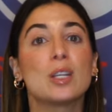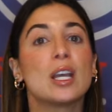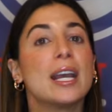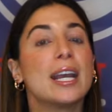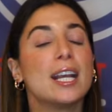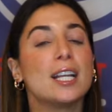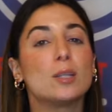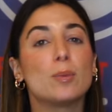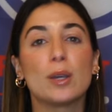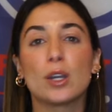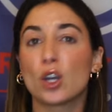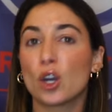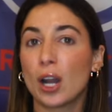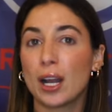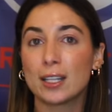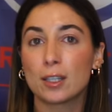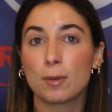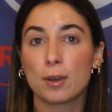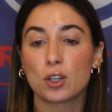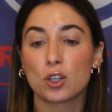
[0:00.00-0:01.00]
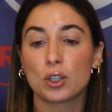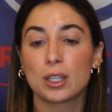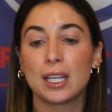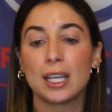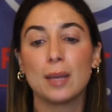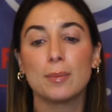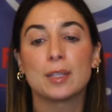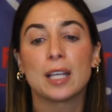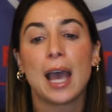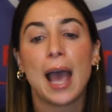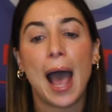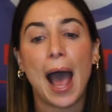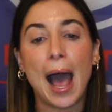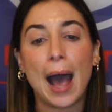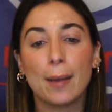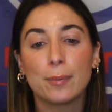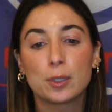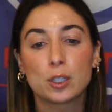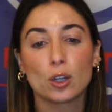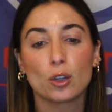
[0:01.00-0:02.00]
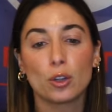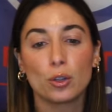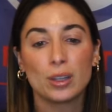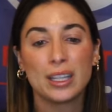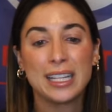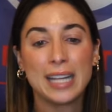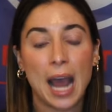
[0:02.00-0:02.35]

He's been good on special teams. Absolutely